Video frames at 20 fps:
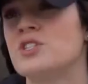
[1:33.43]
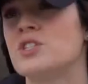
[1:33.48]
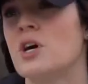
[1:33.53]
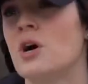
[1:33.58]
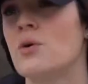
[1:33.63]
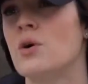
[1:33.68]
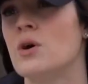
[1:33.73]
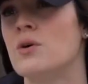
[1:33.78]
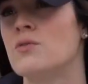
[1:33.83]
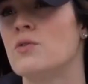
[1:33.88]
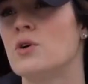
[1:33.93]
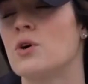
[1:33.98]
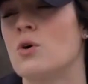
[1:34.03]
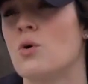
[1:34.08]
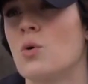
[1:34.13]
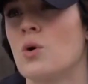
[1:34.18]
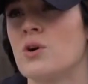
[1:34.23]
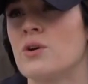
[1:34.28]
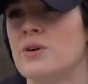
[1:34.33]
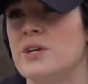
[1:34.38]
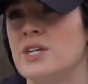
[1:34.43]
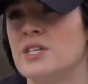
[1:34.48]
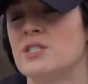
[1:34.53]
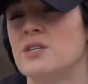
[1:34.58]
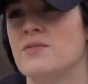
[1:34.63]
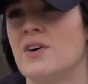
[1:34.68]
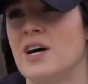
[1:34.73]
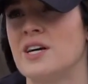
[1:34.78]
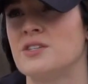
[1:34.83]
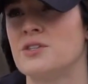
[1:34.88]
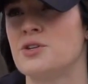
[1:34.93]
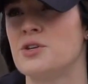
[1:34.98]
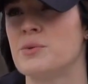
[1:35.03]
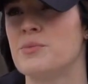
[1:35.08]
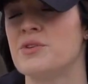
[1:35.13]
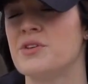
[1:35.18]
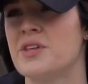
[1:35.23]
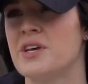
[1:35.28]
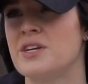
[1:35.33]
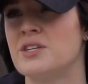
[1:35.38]
We saw over a quarter inch of ice
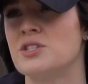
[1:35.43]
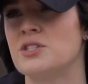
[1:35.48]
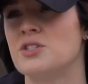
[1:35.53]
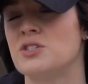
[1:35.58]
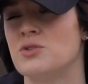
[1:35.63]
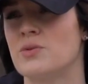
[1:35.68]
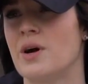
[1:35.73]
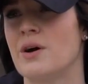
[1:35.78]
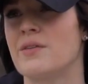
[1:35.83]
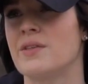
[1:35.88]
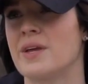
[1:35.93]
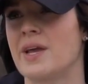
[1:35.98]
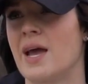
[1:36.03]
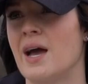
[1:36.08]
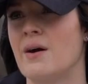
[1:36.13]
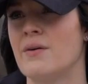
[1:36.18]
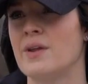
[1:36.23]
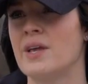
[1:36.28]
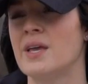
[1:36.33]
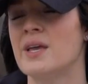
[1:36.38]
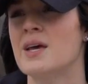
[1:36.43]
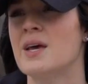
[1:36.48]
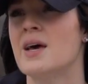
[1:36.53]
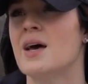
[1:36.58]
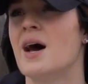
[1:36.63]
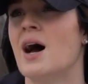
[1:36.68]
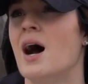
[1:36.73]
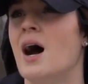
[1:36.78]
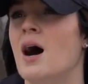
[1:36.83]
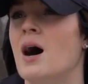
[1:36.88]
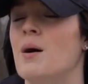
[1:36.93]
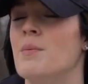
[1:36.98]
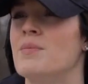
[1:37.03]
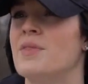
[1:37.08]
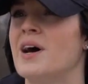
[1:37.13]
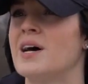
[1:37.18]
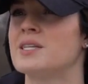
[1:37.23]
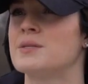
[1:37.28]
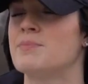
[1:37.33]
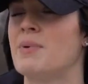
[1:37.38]
accumulation throughout the county.
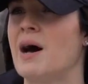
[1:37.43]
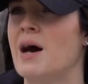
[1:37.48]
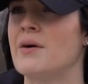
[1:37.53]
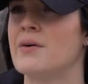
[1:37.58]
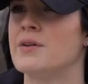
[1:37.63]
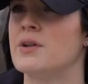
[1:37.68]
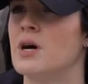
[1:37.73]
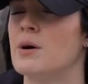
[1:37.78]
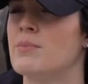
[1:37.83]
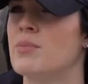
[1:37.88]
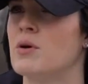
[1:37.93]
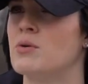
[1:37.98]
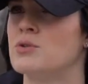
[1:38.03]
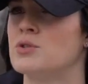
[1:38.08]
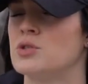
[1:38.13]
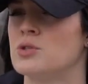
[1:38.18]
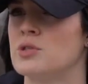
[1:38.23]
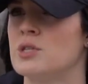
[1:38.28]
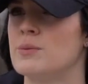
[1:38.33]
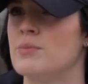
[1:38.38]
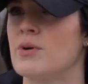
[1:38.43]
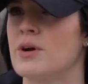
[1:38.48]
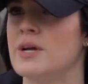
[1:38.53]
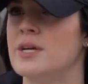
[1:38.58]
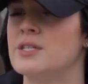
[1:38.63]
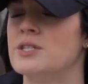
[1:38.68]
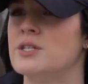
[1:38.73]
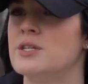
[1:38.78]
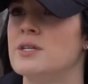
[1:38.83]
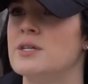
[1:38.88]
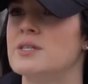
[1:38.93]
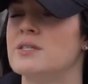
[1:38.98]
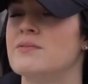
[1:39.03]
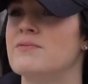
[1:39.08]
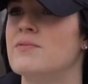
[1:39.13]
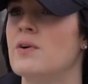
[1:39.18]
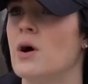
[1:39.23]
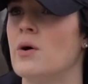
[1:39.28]
Um, that's piling up on tree branches and